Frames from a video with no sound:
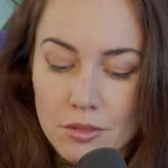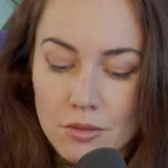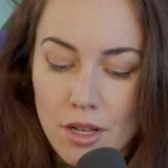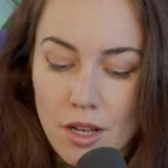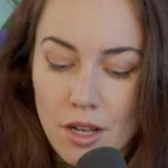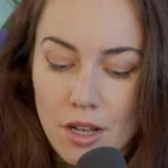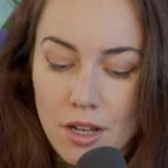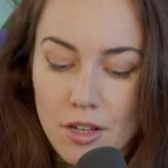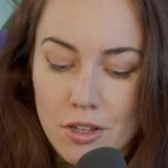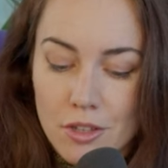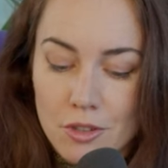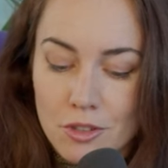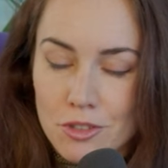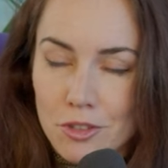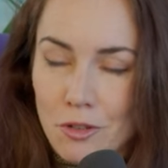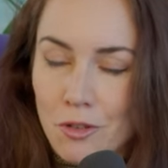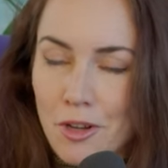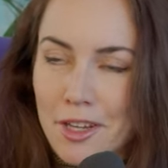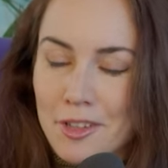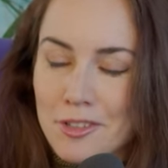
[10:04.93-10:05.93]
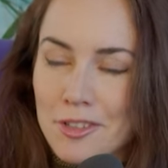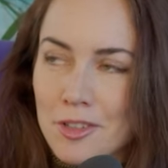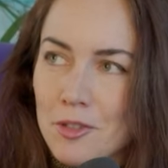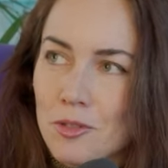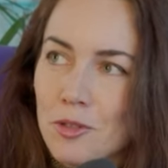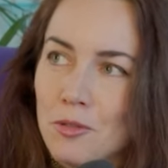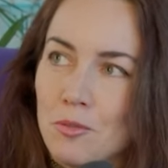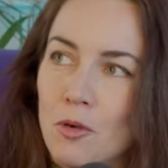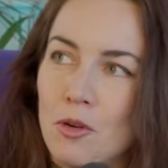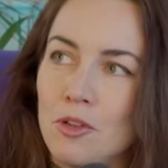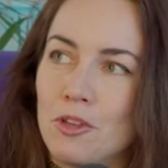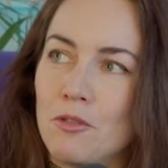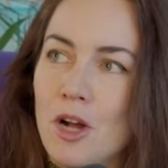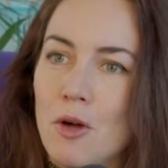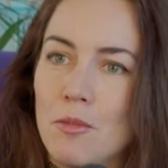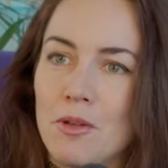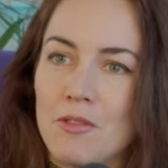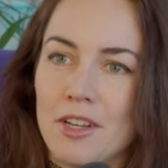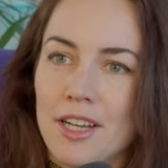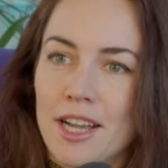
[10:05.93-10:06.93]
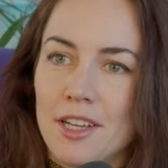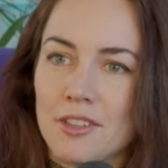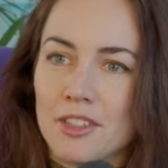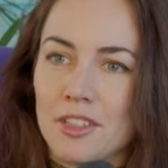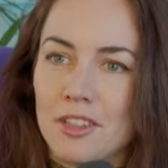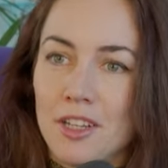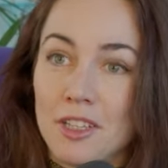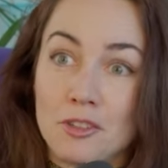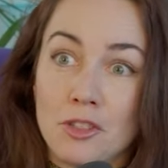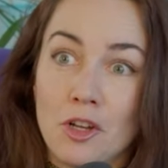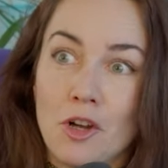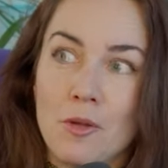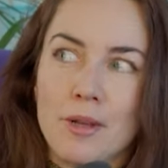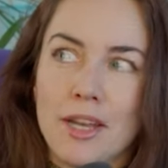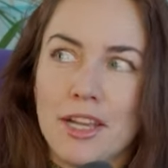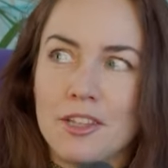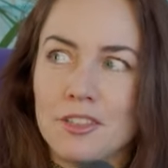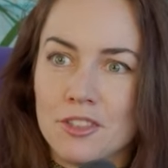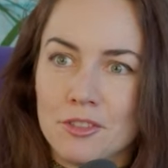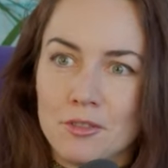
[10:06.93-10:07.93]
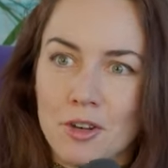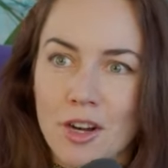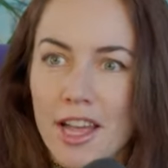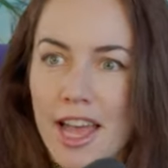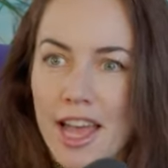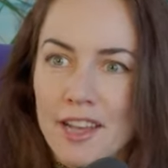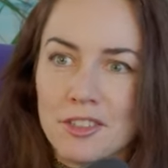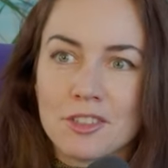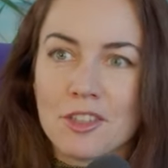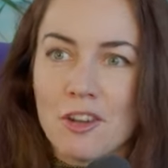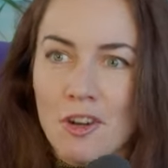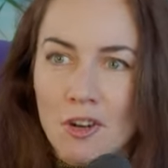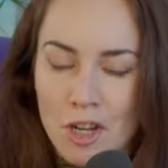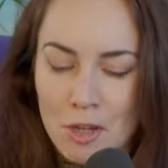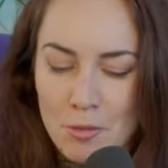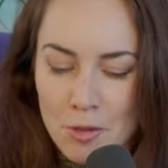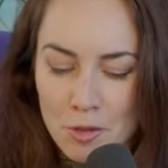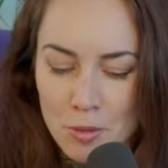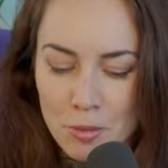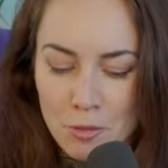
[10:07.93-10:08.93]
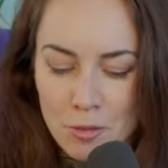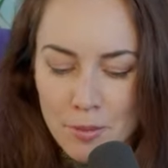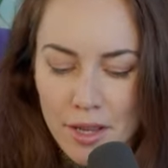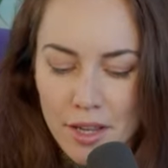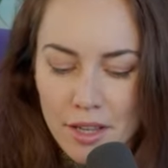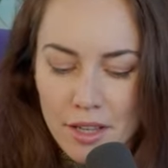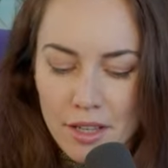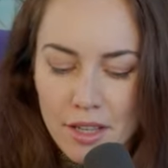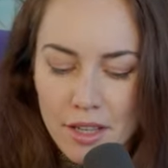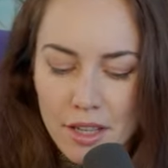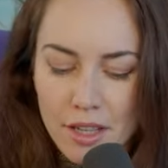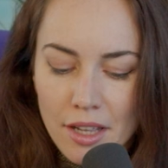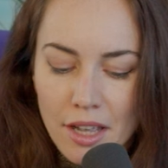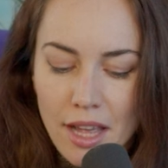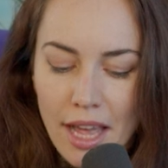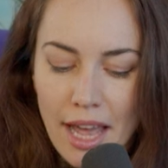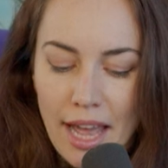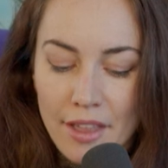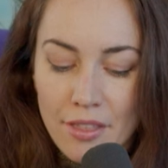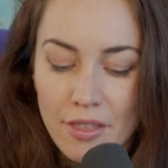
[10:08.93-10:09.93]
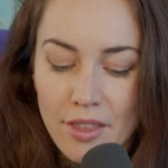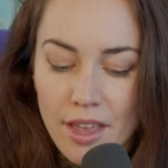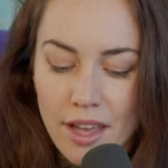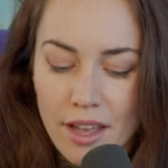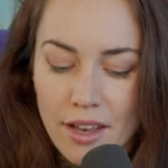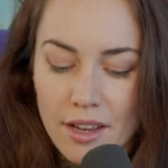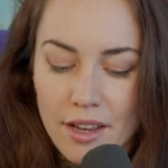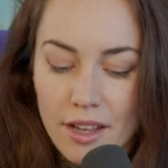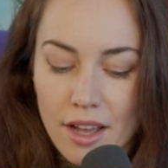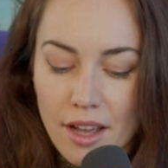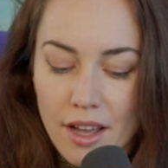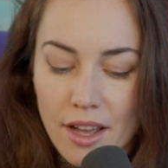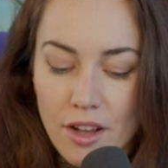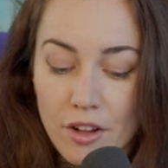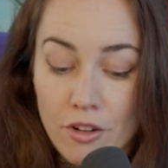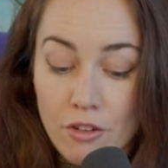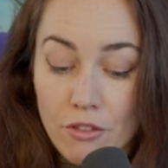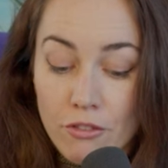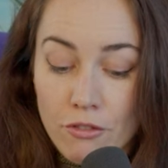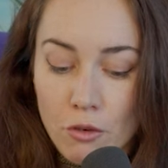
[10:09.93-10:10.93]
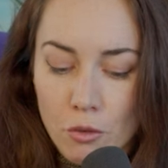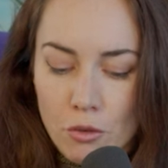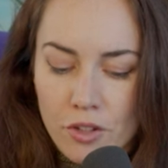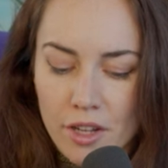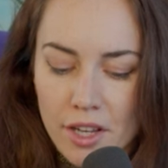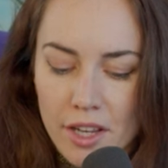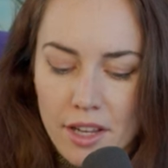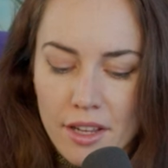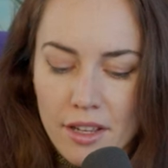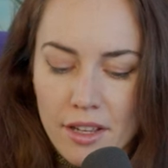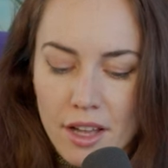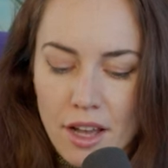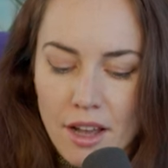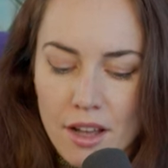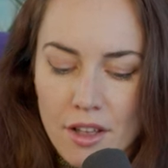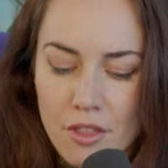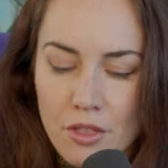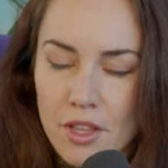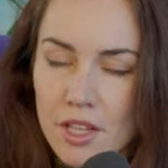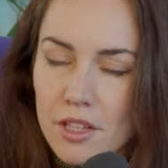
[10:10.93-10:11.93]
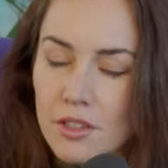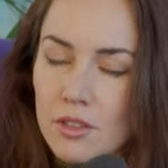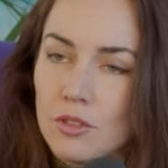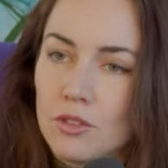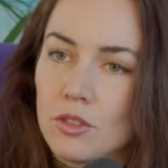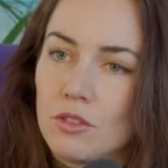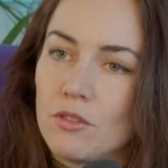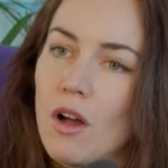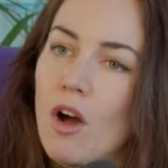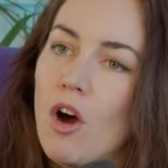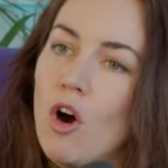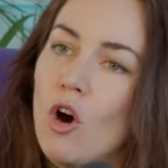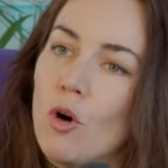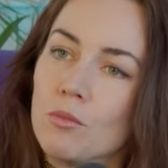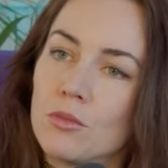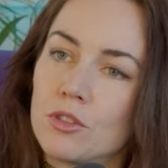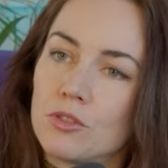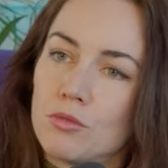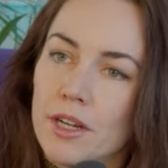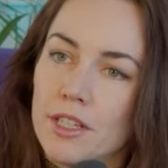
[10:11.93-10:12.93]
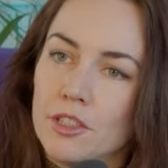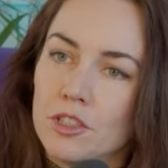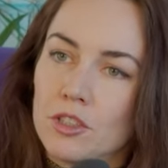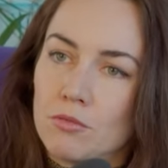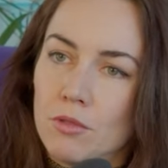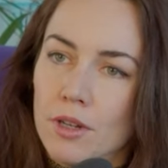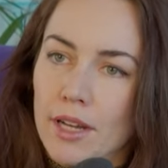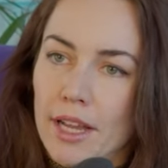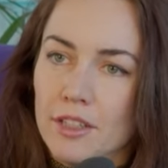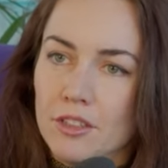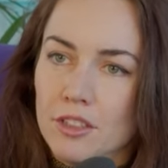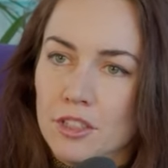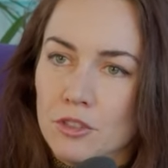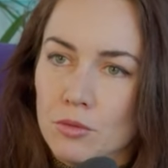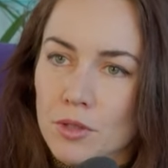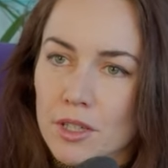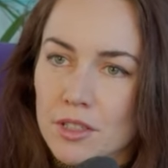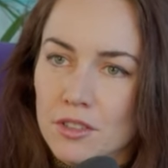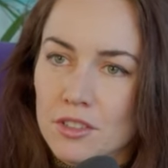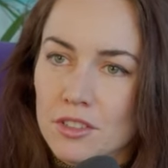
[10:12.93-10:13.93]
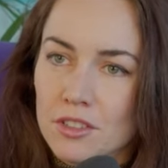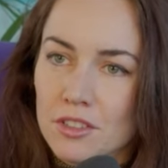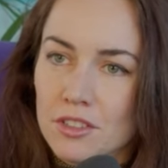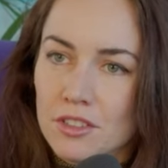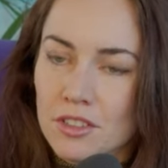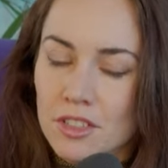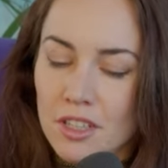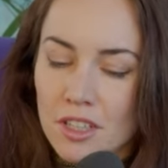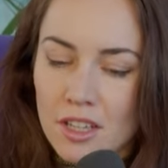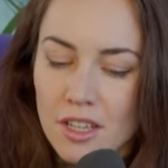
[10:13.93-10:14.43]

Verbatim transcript: Uh, so I guess that's sort of more in the realm of the classic like Terminator esque arguments people make. And then uh, fourthly, uh, the sort of arms race related risks.